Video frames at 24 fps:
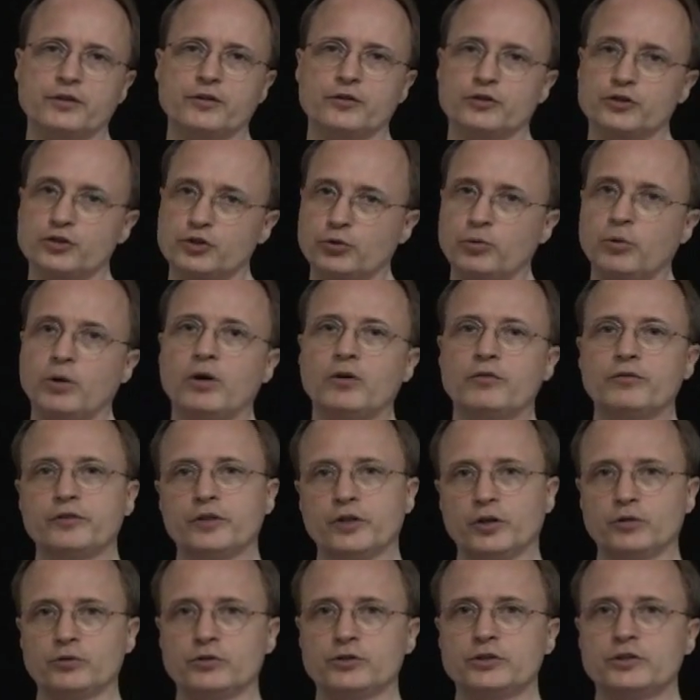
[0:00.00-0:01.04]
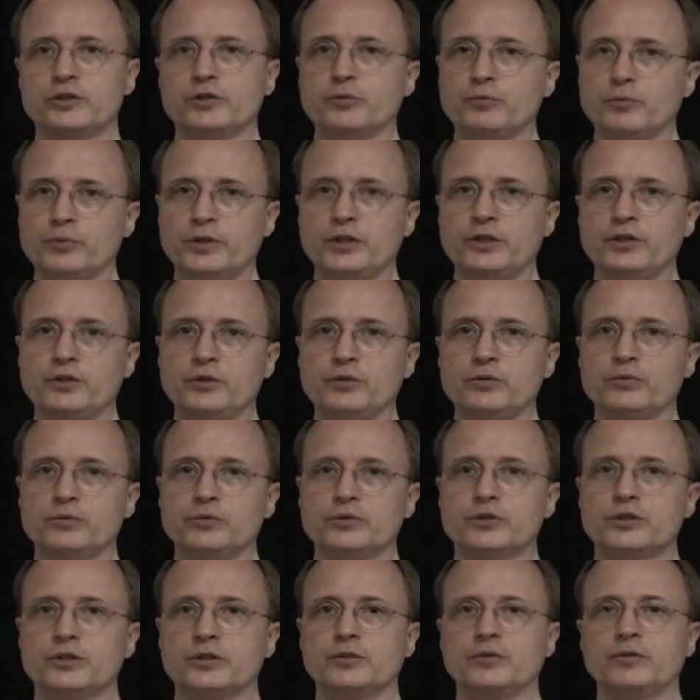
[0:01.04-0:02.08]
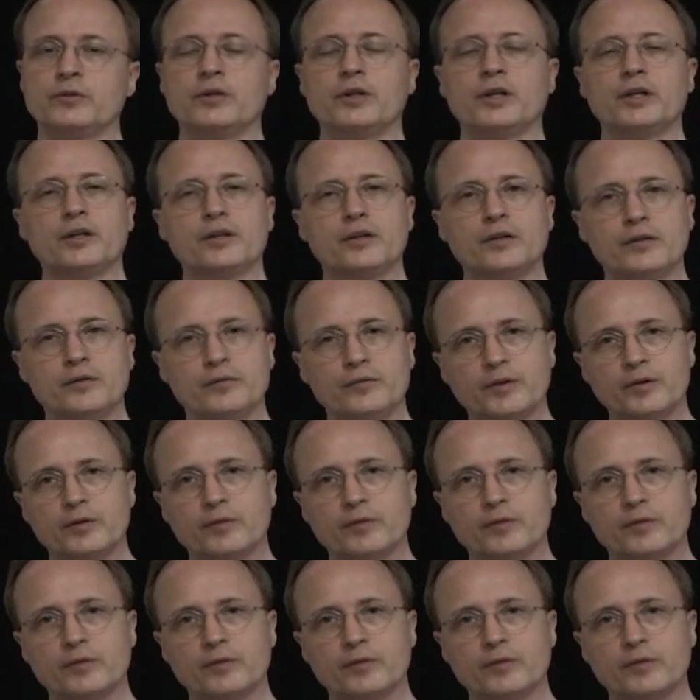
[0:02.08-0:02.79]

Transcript: there's 12 notes that we use, and